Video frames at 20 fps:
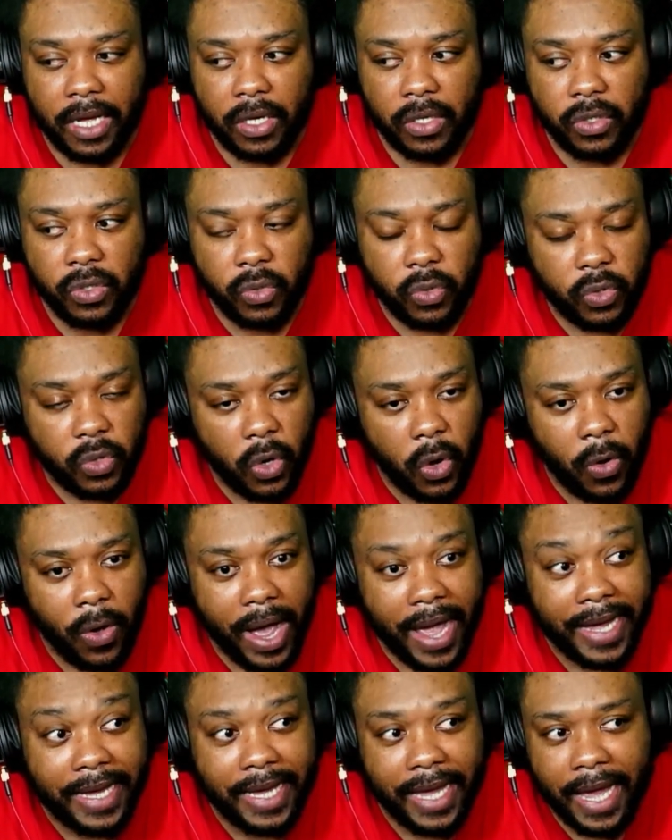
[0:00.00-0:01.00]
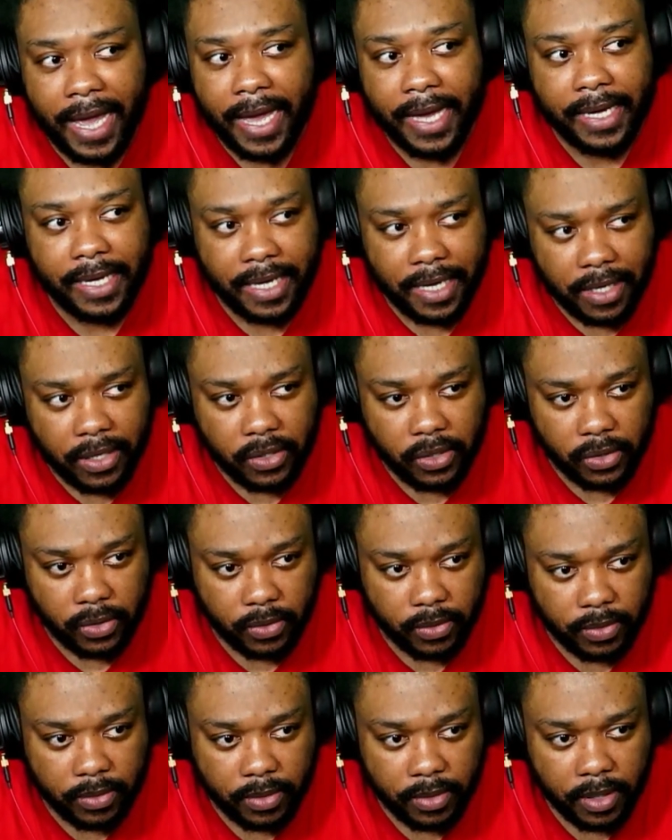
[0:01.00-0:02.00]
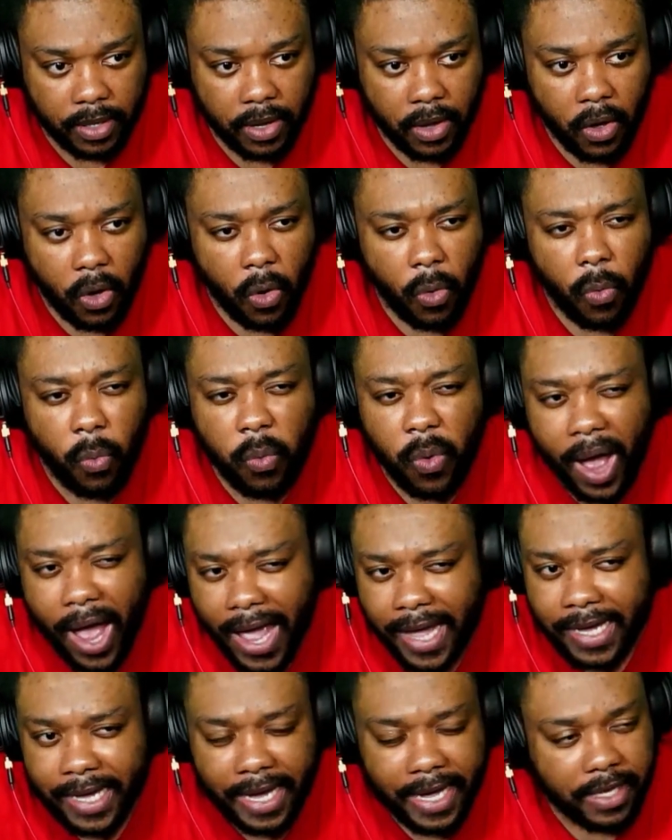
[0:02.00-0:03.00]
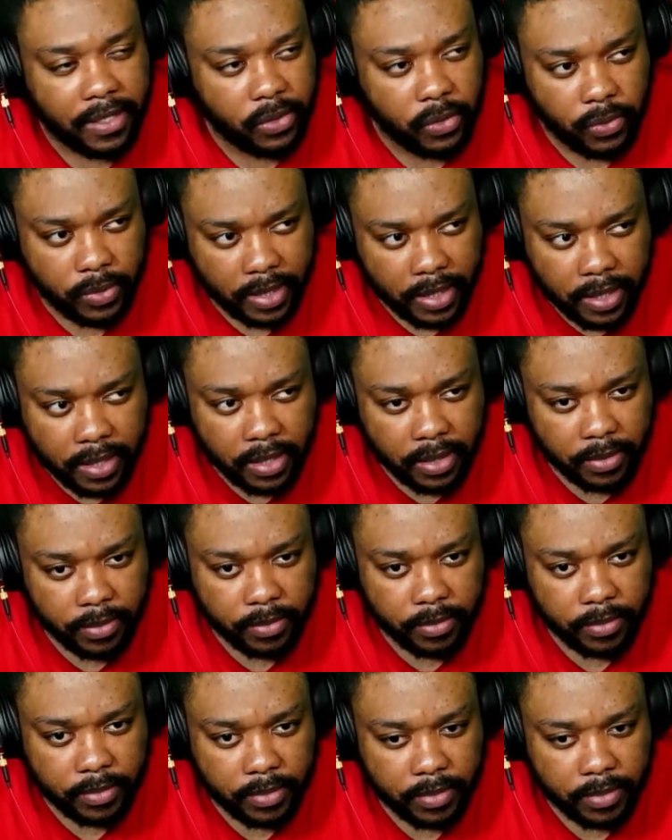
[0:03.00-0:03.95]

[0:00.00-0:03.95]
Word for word: you know I can't kill you. Why can't you kill him?